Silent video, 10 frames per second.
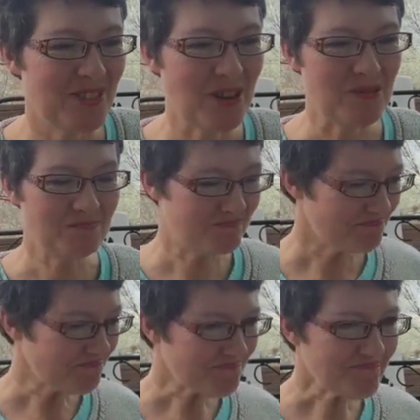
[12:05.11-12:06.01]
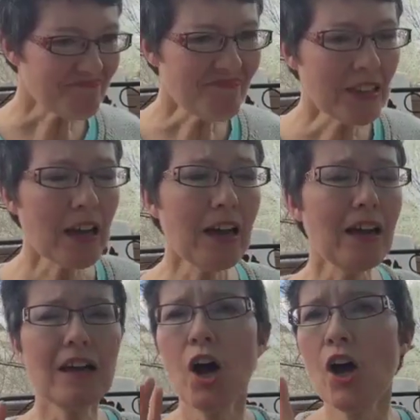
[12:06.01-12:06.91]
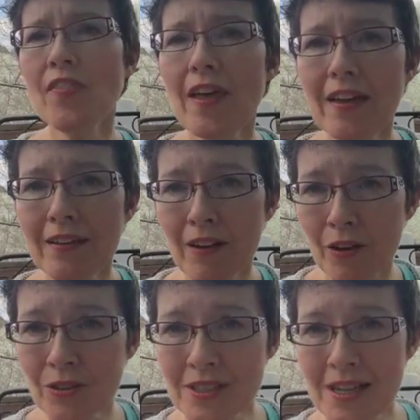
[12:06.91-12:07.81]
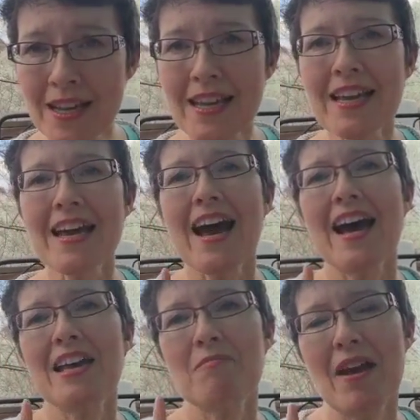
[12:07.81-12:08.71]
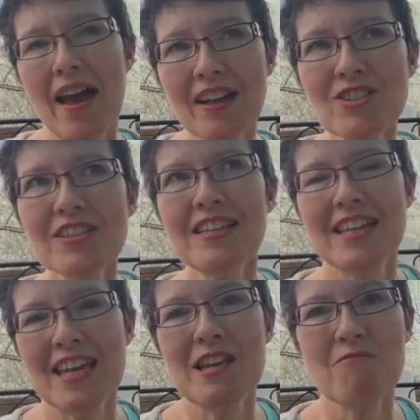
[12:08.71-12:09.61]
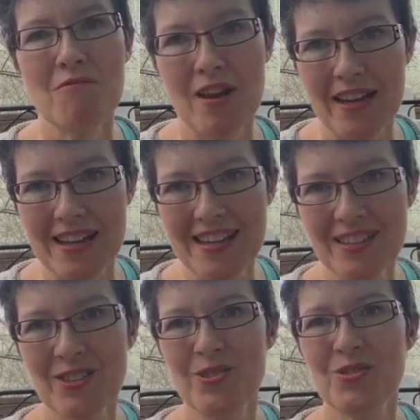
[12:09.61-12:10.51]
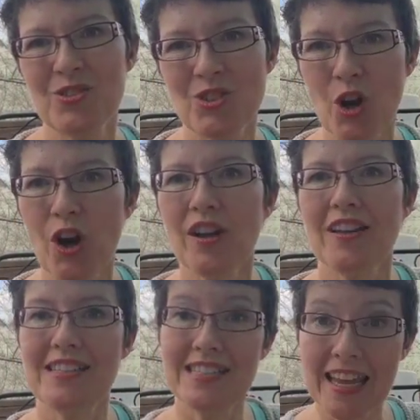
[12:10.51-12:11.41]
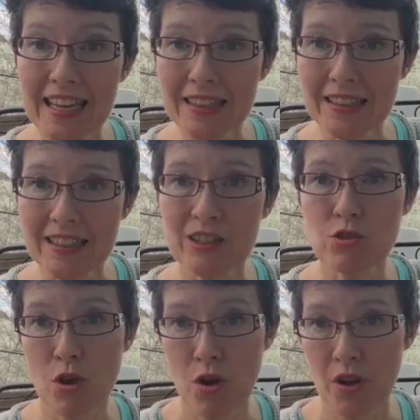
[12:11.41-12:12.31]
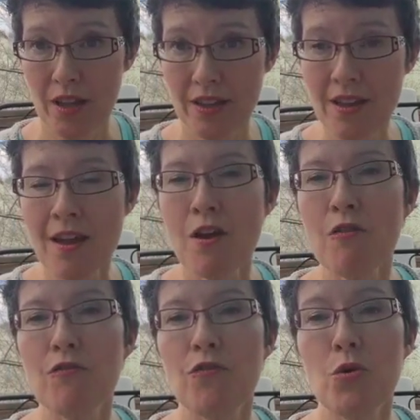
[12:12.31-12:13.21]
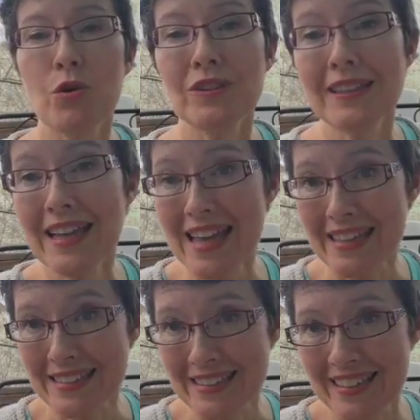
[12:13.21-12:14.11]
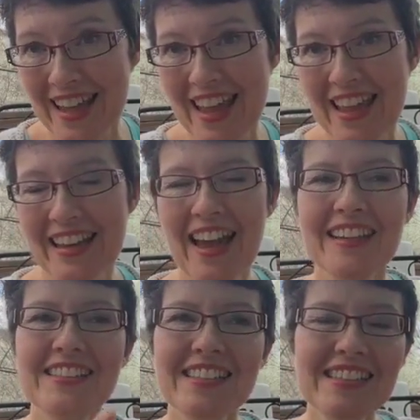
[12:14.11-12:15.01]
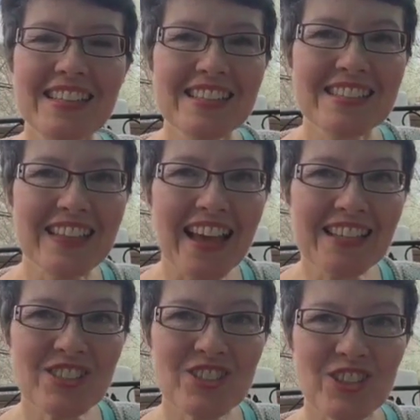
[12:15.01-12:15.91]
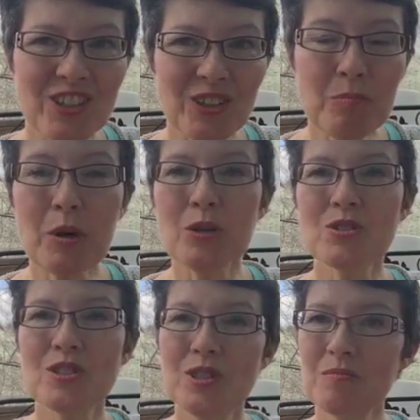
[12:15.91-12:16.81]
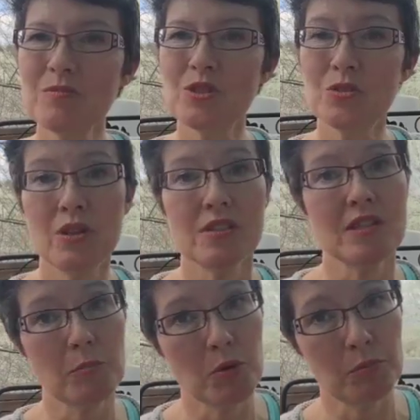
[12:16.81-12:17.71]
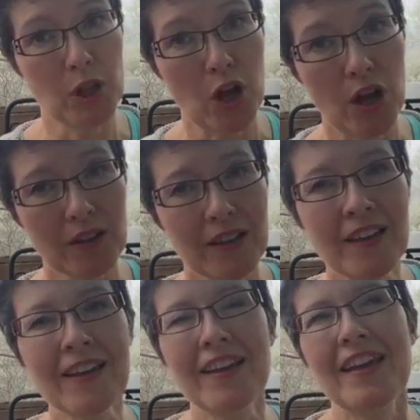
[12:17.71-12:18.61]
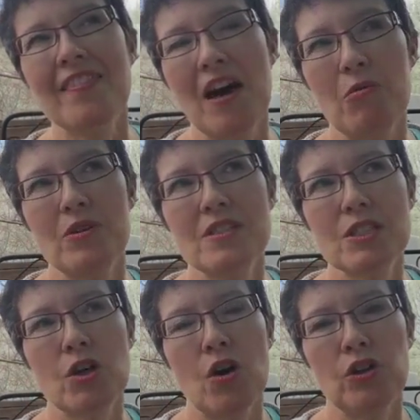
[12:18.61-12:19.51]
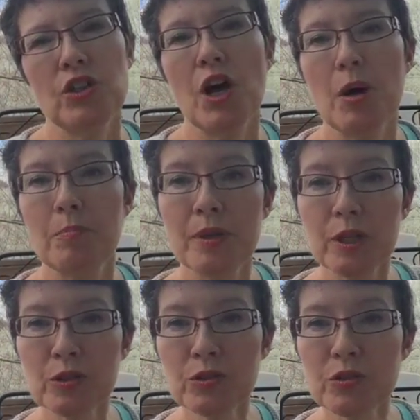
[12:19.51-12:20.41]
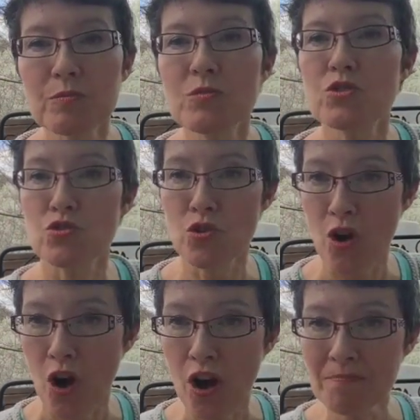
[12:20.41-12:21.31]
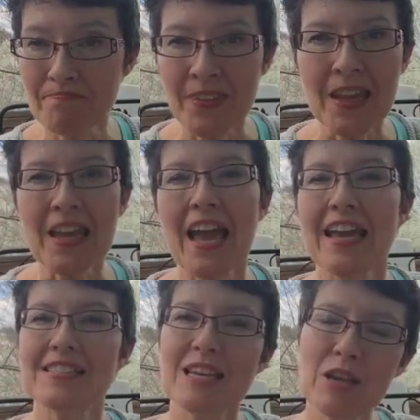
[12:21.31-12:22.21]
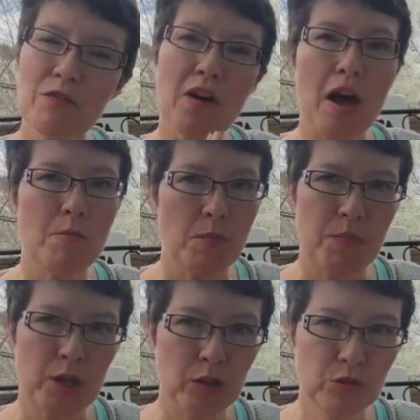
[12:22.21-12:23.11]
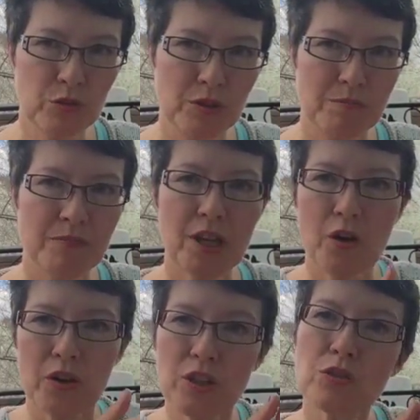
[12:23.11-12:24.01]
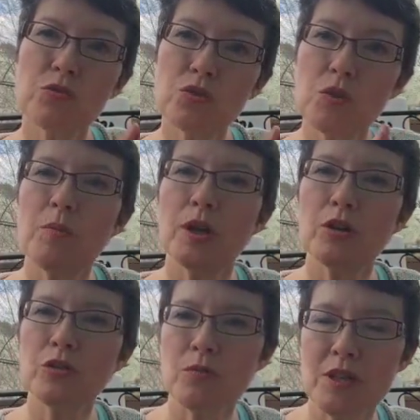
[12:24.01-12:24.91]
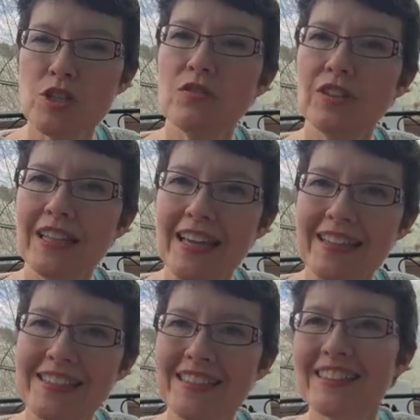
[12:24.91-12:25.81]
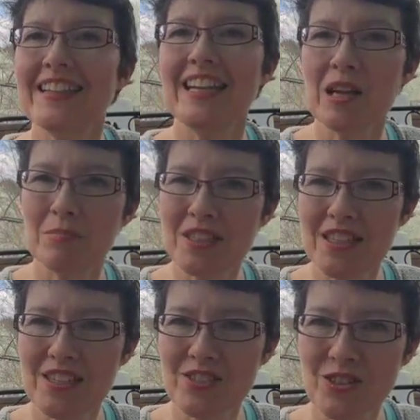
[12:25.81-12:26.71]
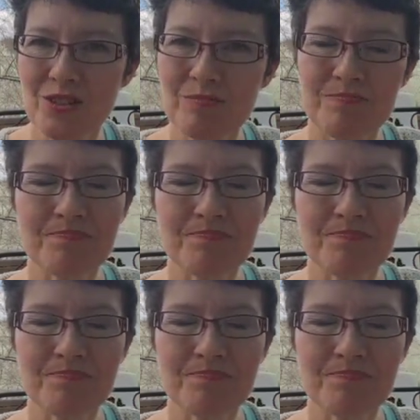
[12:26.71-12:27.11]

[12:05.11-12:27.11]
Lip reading: So on that note, I am actually getting ready to start a daily drawing for Lent. And I did this last year, posted them to a separate blog. That one's called A Pilgrims Draw, as if I'm a pilgrim going through the pilgrimage of Lent leading up to Easter.